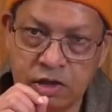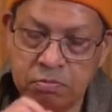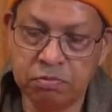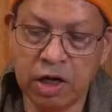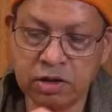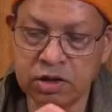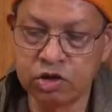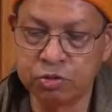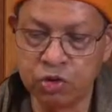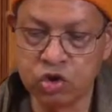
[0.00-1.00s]
imparted
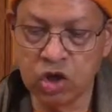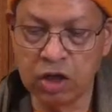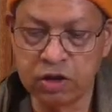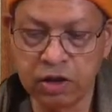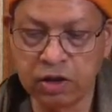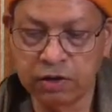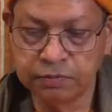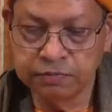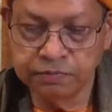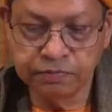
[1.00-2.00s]
spirituality
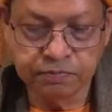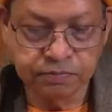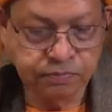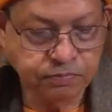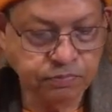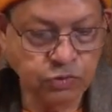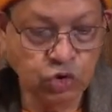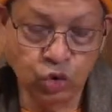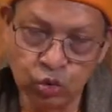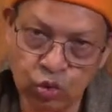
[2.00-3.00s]

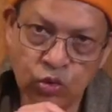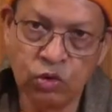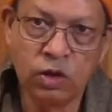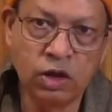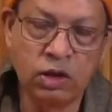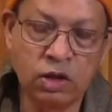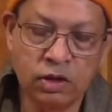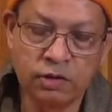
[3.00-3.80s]
to Adhar.